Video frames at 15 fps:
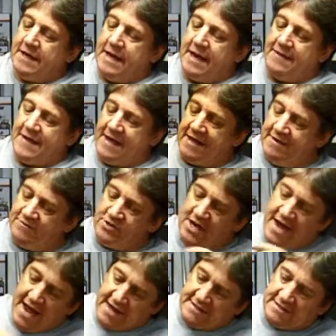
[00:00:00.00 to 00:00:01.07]
and that gives
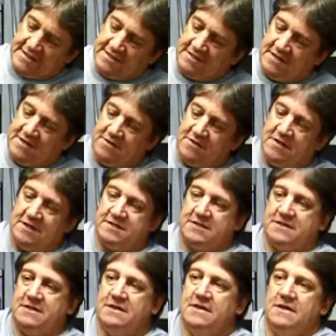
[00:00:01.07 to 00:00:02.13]
you access to
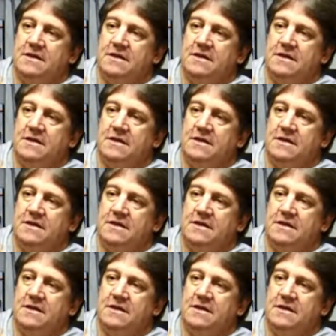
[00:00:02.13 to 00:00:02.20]
this